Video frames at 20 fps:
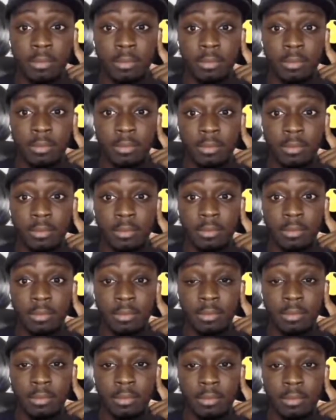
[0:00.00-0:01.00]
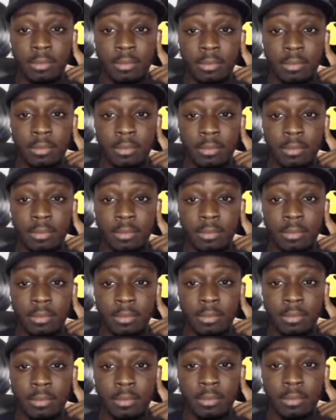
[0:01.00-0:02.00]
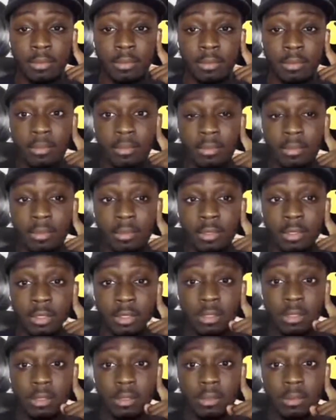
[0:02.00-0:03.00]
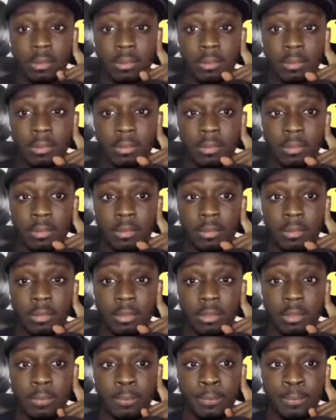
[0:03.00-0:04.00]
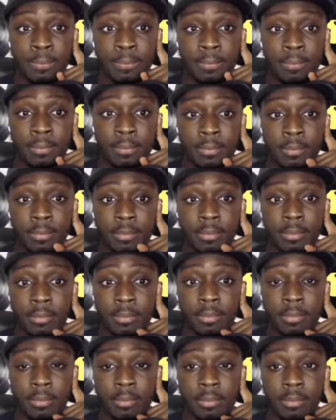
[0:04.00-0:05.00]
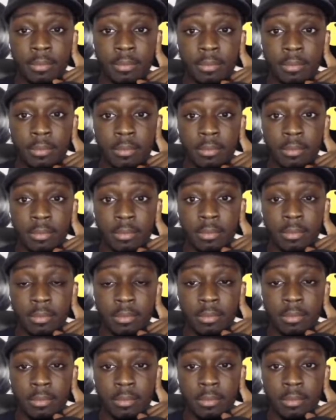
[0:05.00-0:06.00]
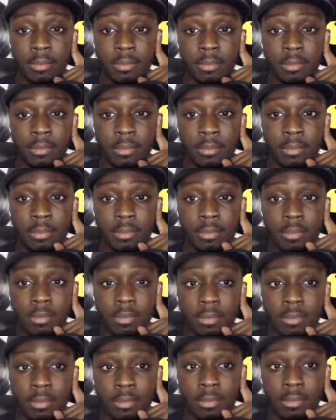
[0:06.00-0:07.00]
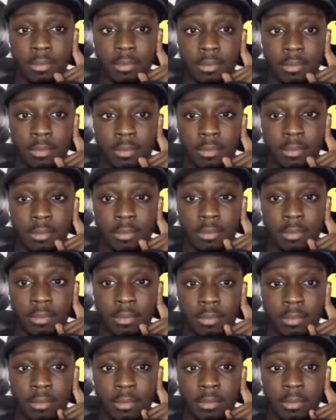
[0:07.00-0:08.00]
No words are spoken by the person on screen.